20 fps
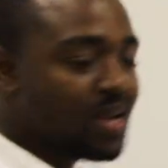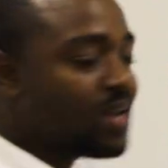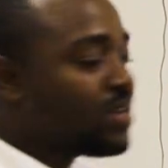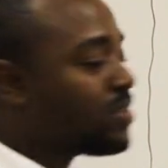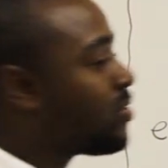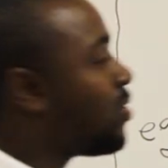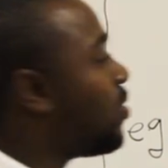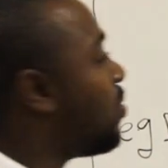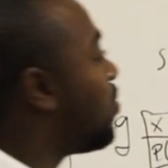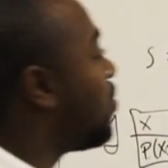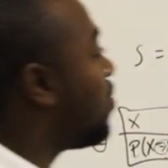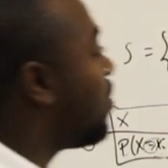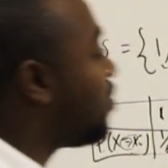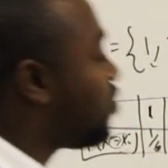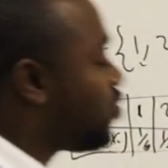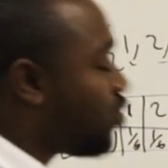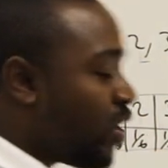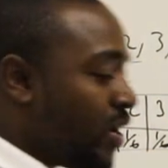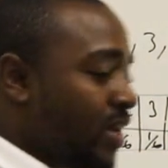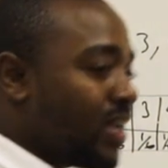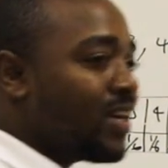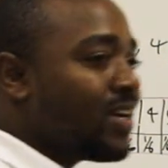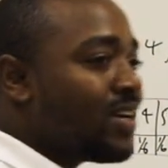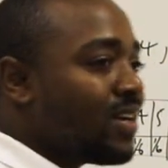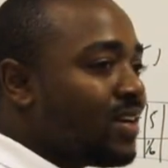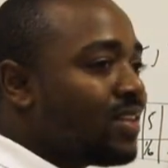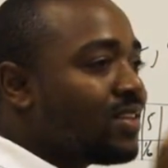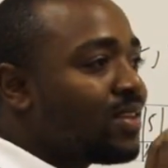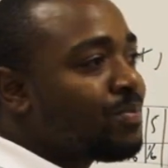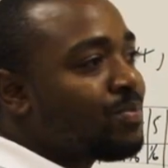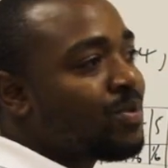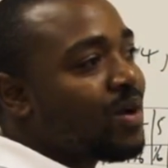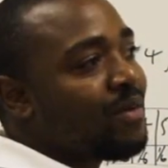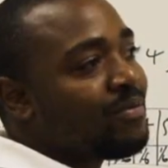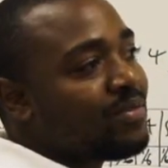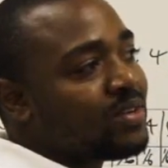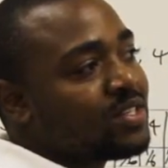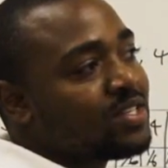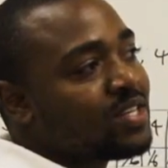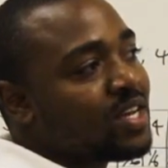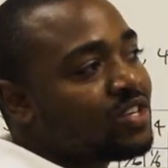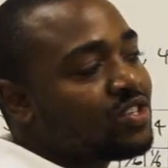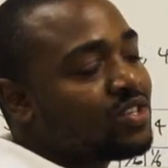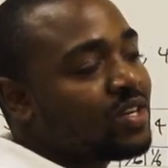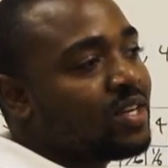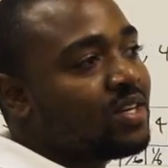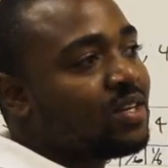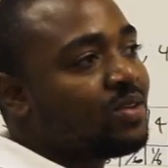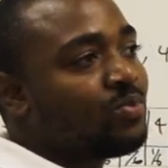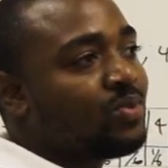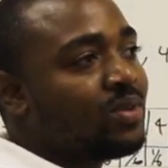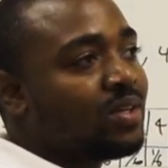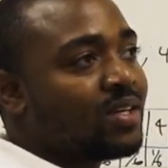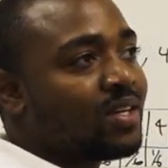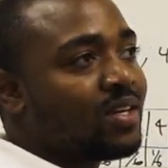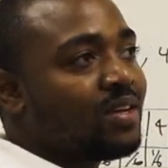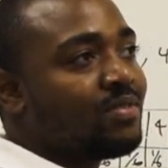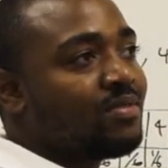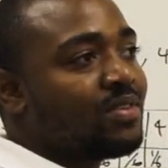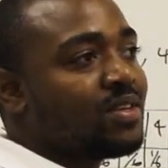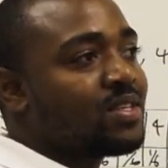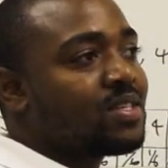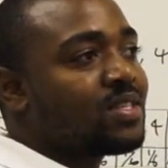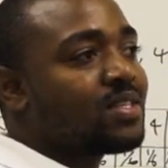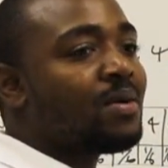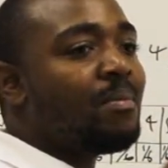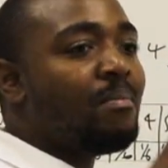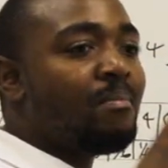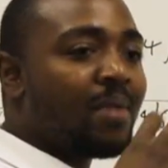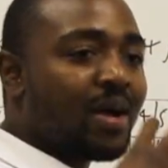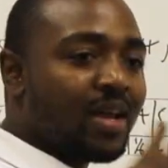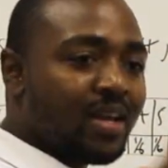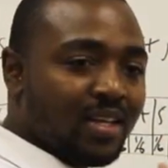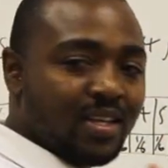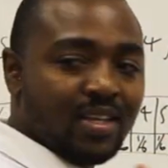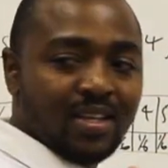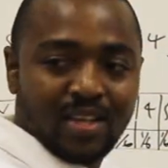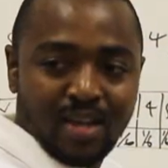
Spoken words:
So joining the private session will give us money,